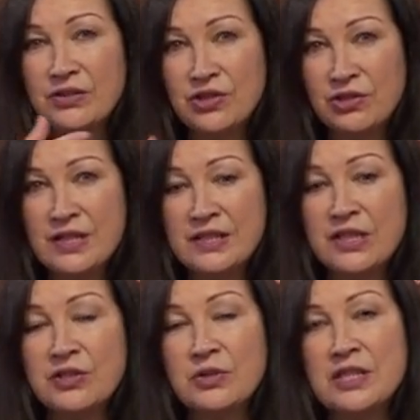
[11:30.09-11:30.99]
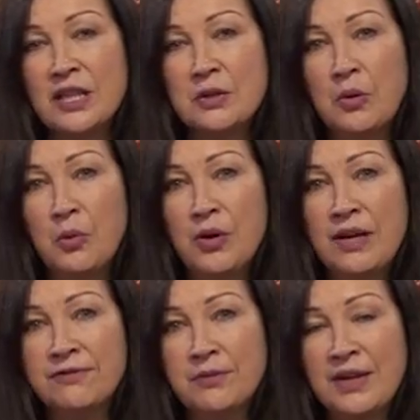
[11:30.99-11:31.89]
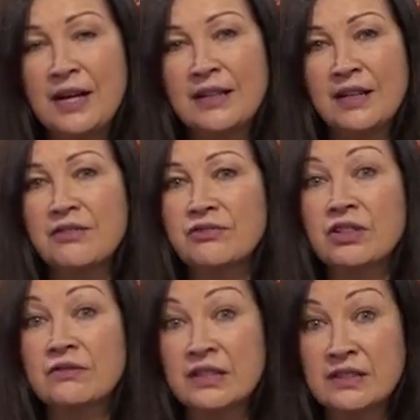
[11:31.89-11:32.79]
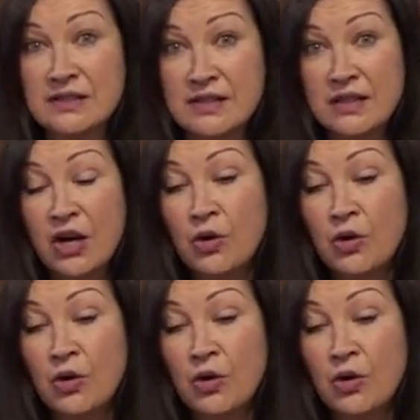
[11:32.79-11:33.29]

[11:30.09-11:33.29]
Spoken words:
jurisdiction. We're taking him away from that kind of governance.